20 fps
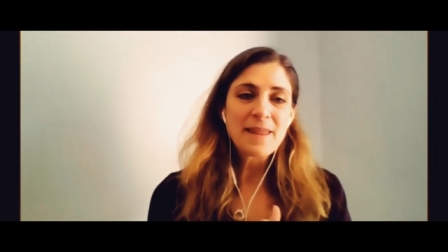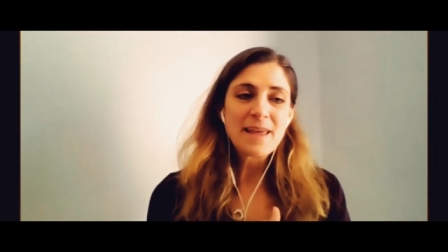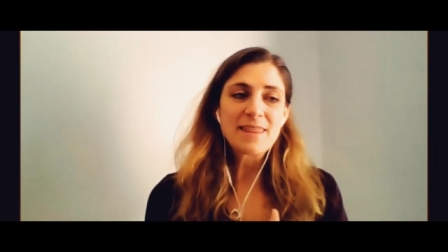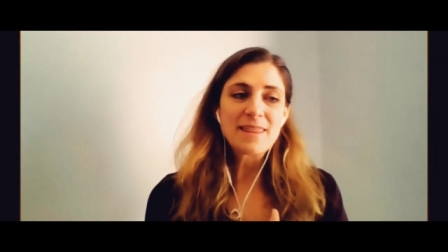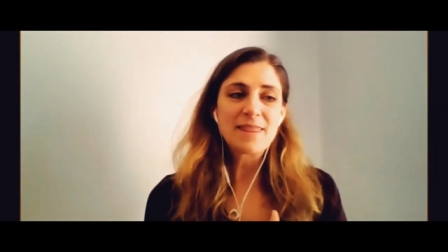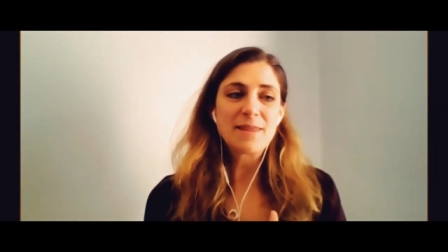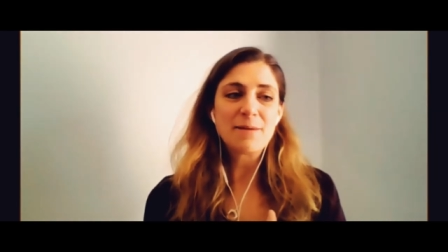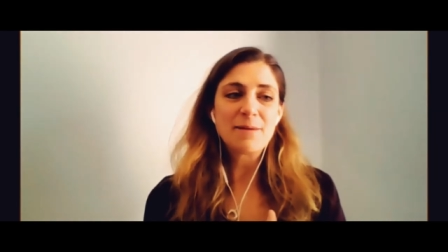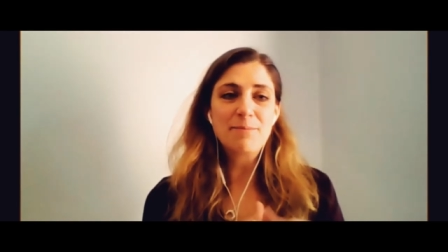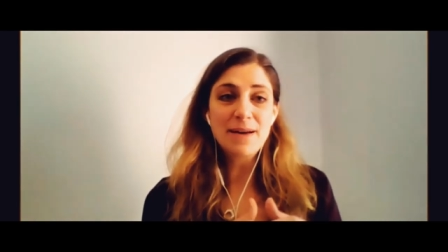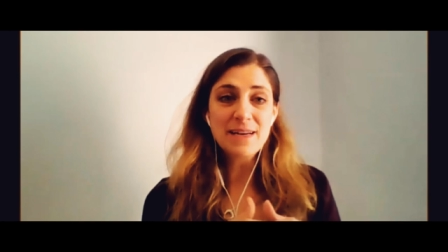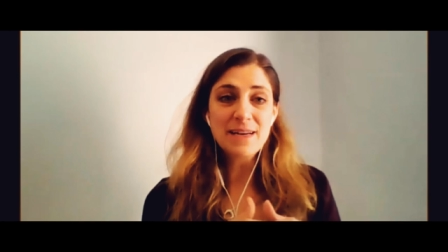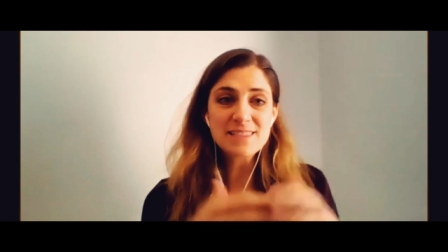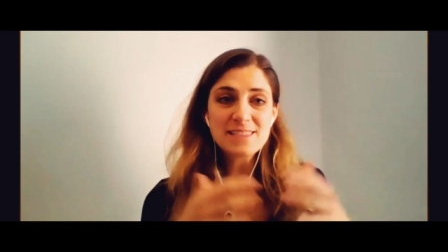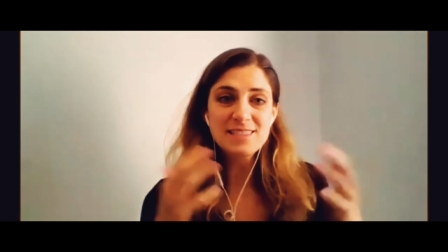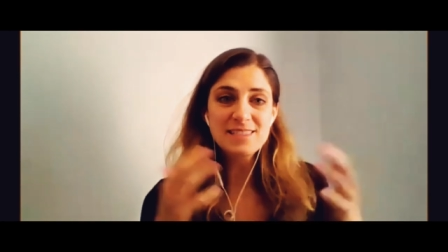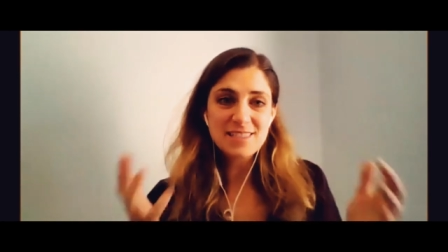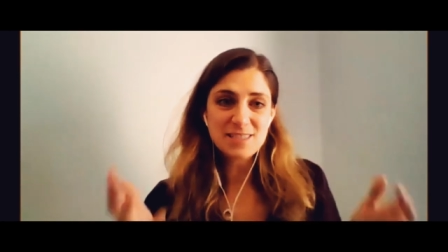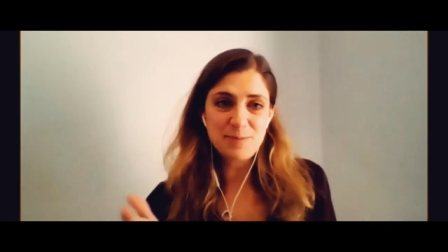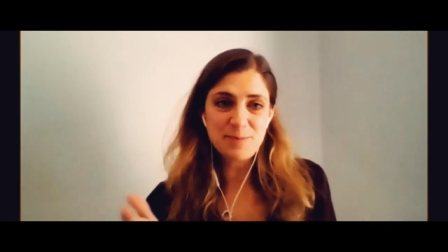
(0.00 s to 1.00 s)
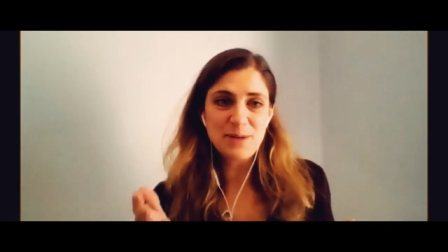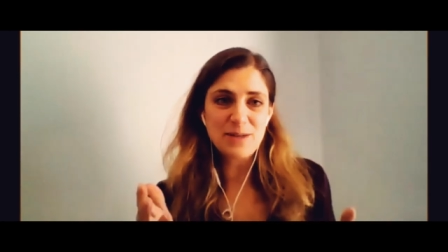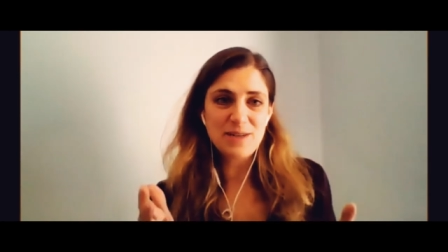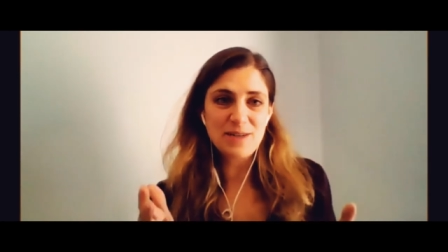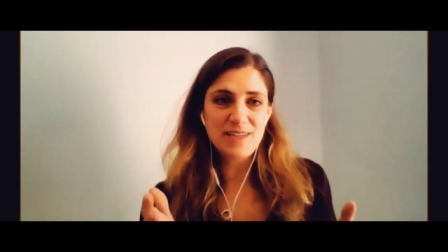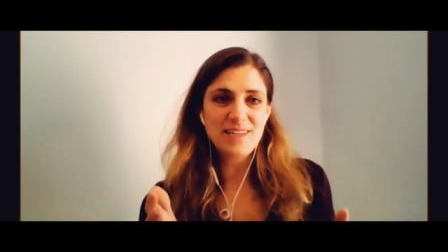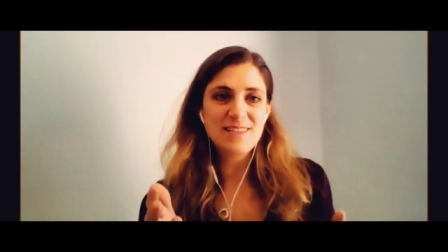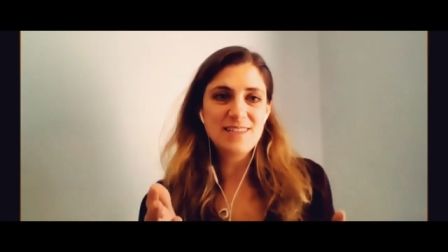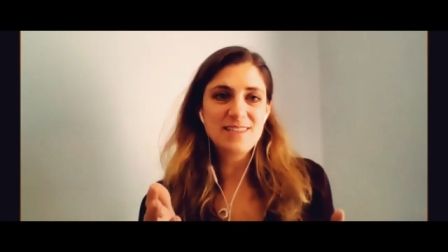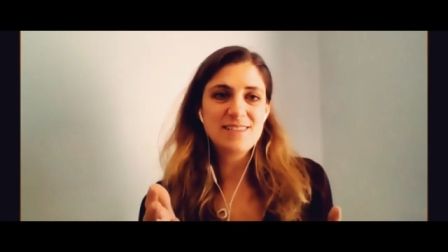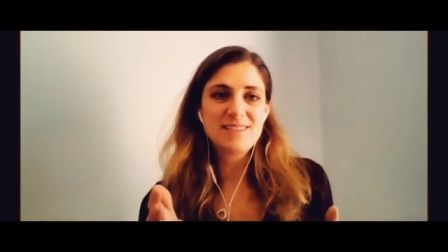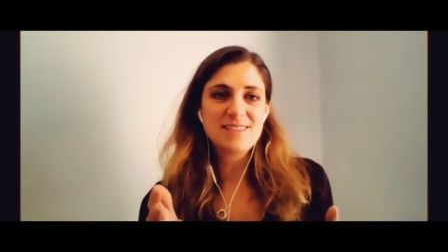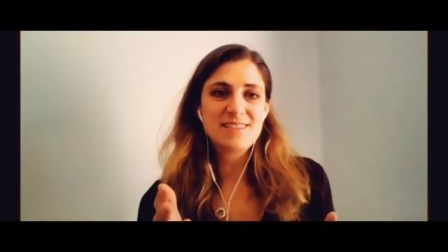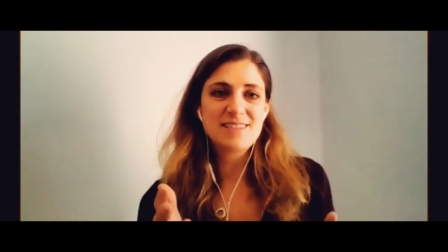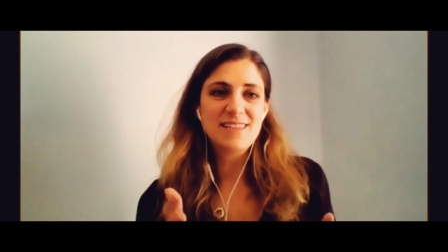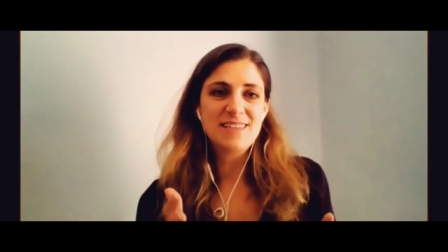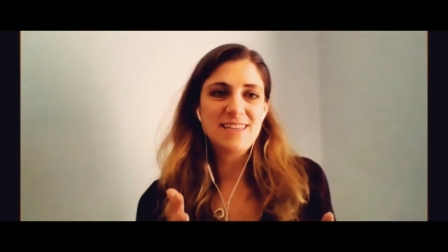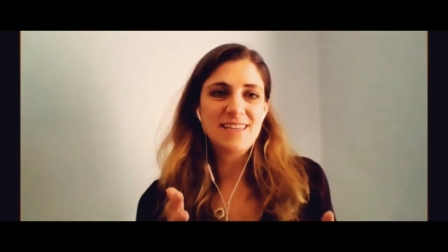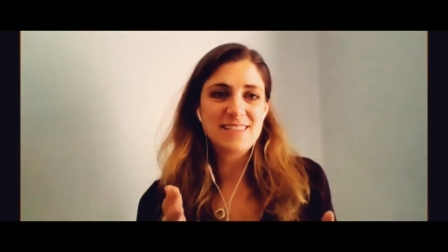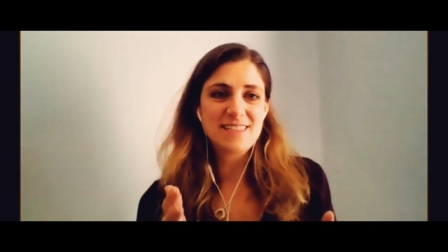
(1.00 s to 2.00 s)
The best experience
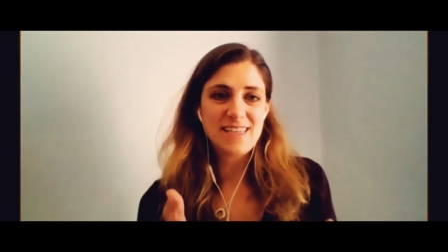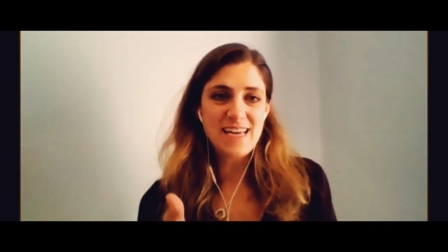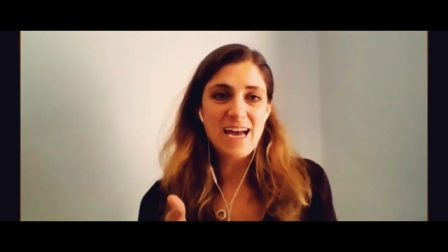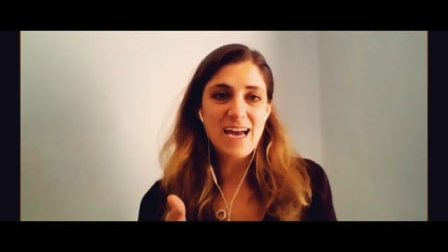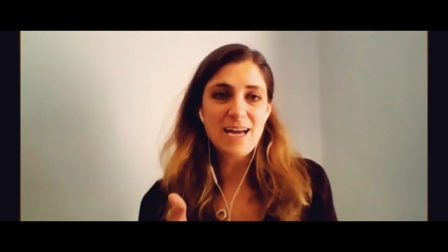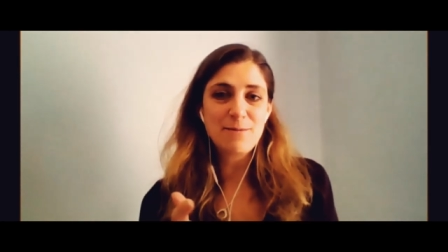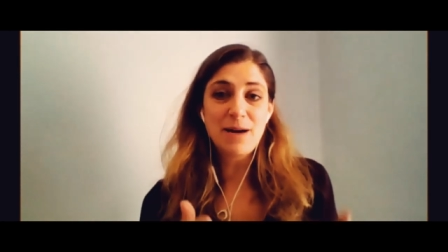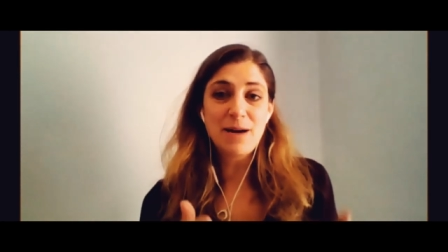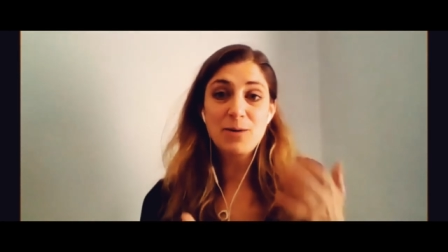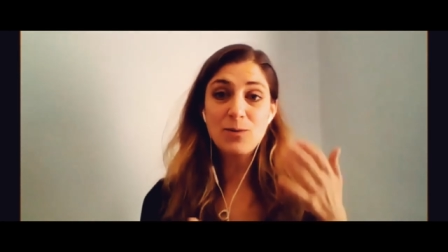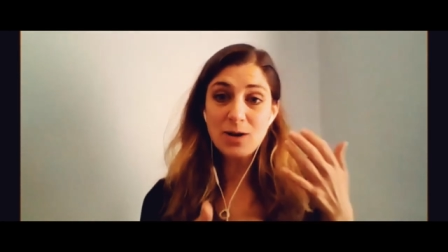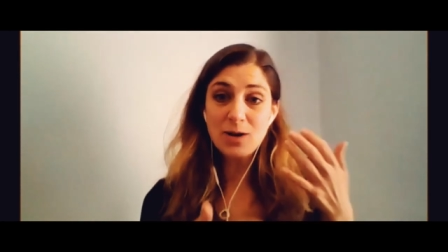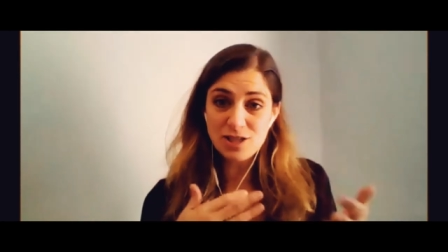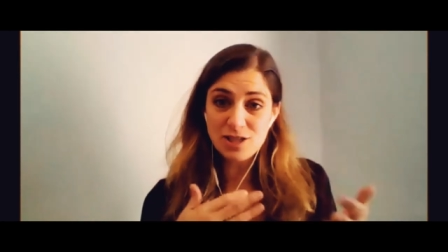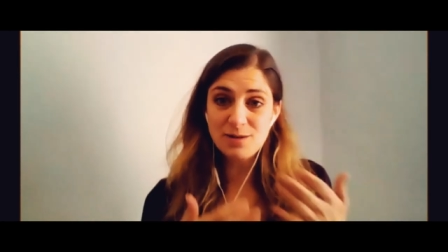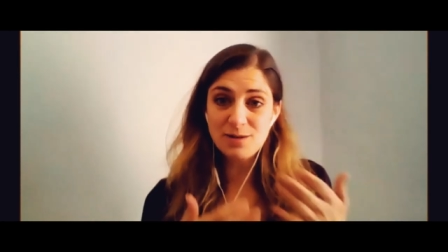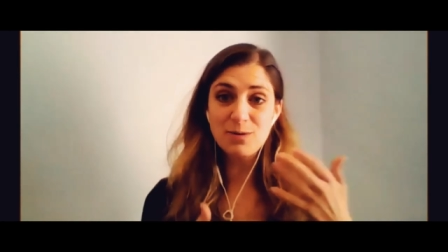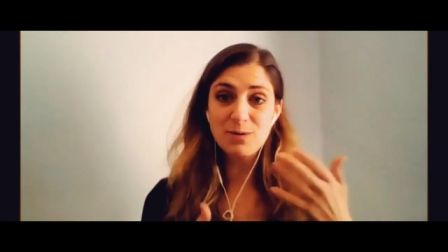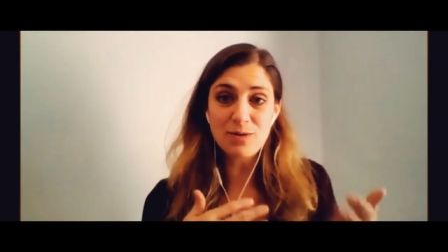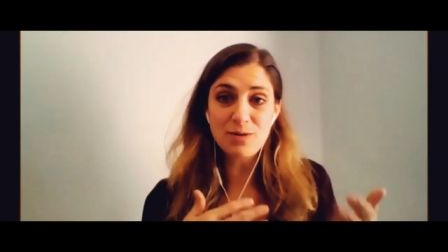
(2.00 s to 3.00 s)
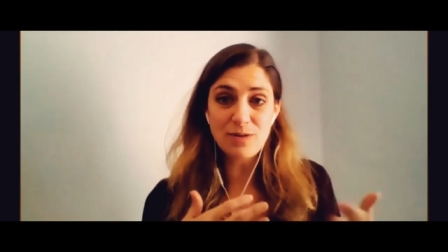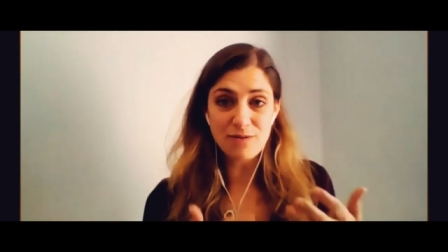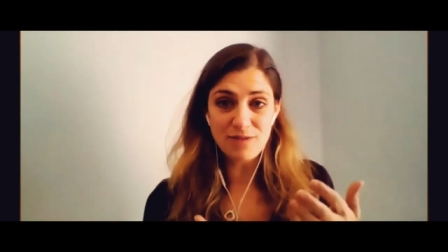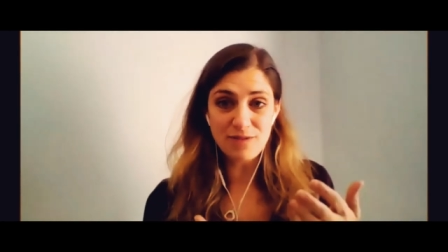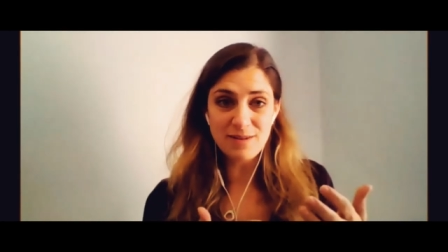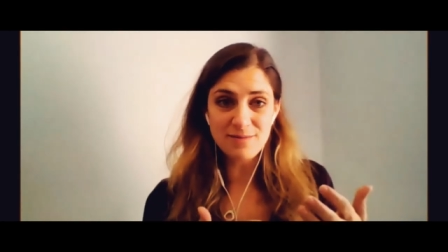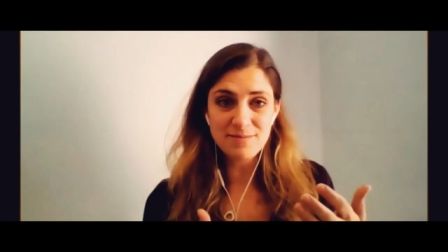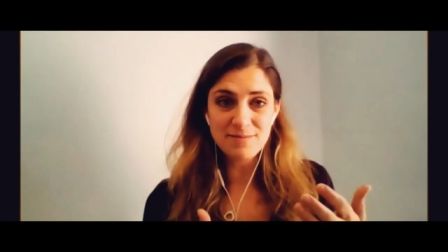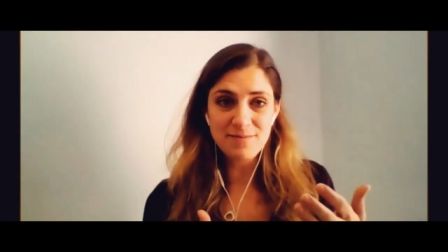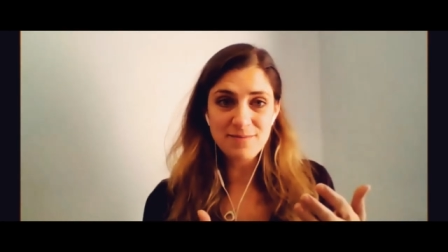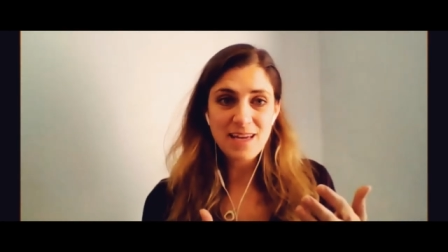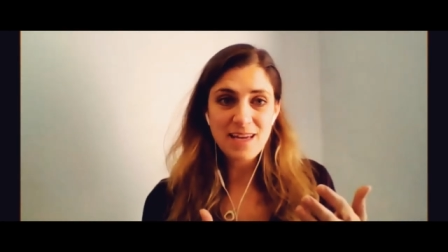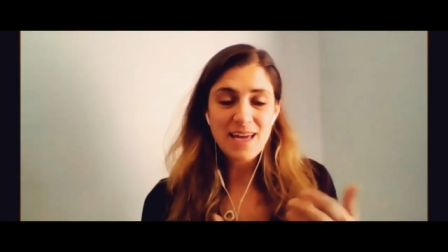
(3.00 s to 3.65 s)
is had by watching both of them.